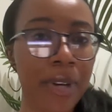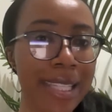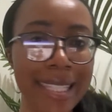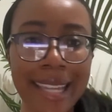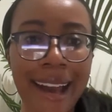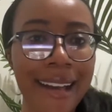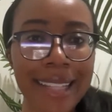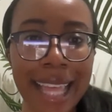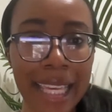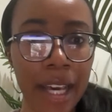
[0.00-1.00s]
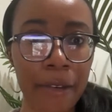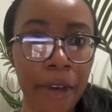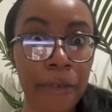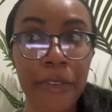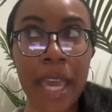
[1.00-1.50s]
It's not like
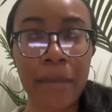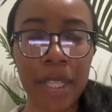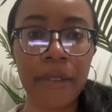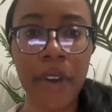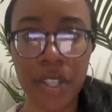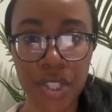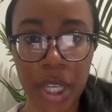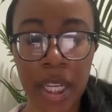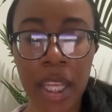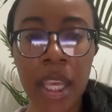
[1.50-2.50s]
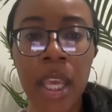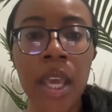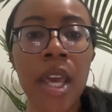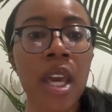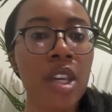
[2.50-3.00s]
a family function.
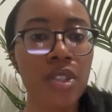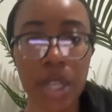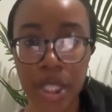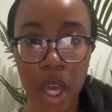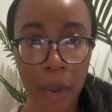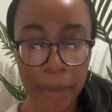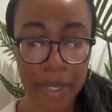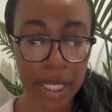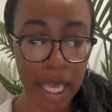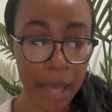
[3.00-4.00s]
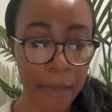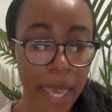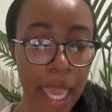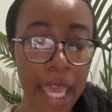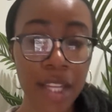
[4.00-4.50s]
Just go up to them
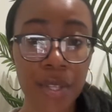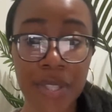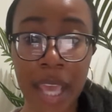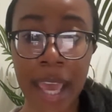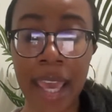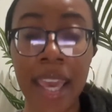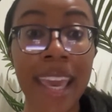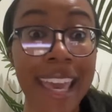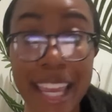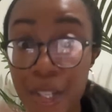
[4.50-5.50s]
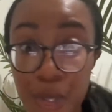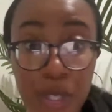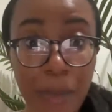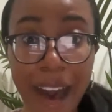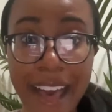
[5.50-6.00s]
and you say, and you
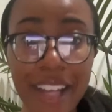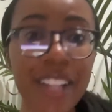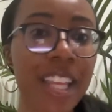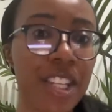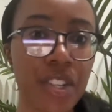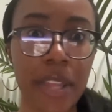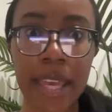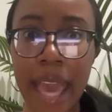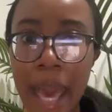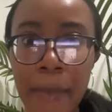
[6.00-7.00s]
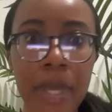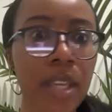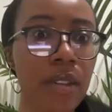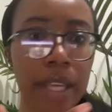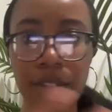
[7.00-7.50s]
smile and you're like happy,
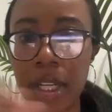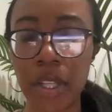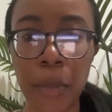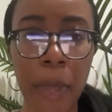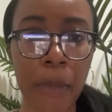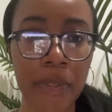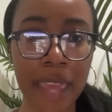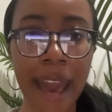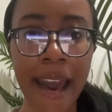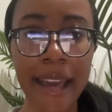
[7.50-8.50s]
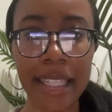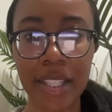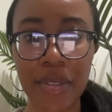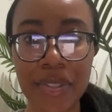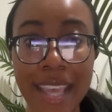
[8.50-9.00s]
you're like trying to look people in the eye
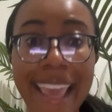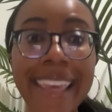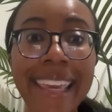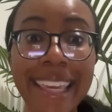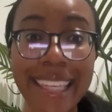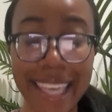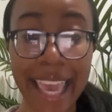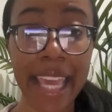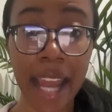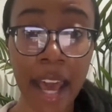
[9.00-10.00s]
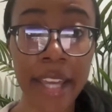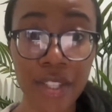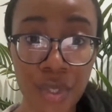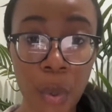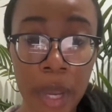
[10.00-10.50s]
and you say, "Can I
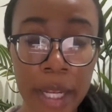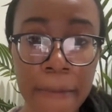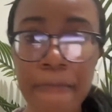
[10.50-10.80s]
join?"